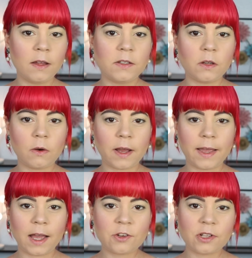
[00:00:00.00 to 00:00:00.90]
So I
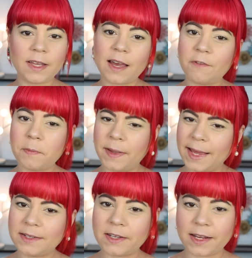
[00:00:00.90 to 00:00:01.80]
actually have a
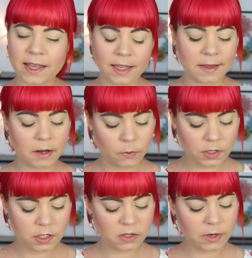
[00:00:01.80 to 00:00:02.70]
plan today and I want to